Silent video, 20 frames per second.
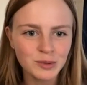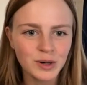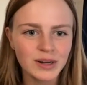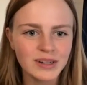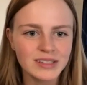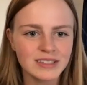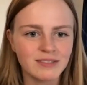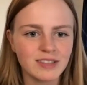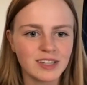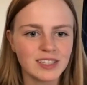
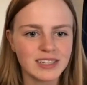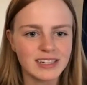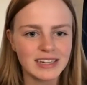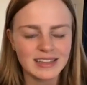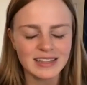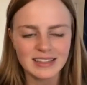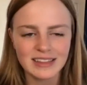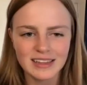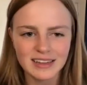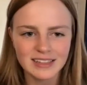walls, if there's
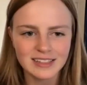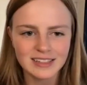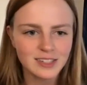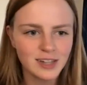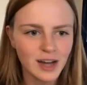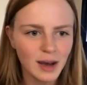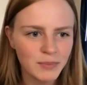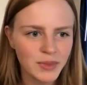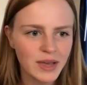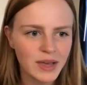anything that can
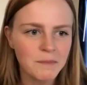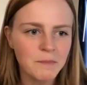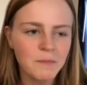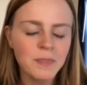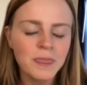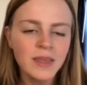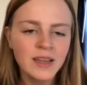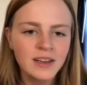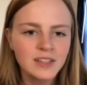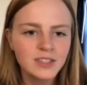stop them.
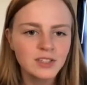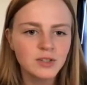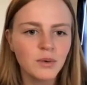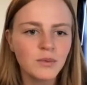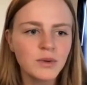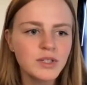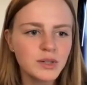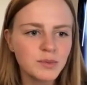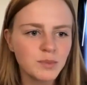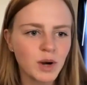So what
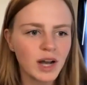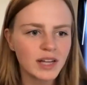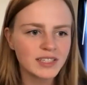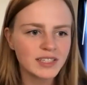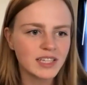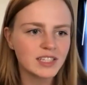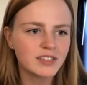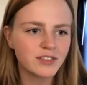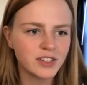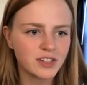was your
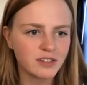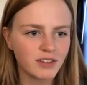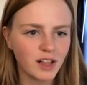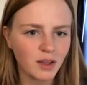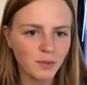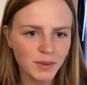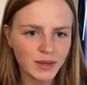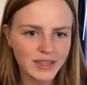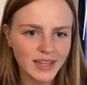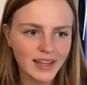process for
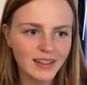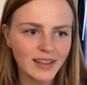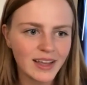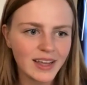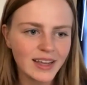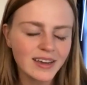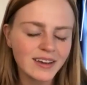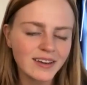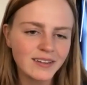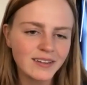developing that like?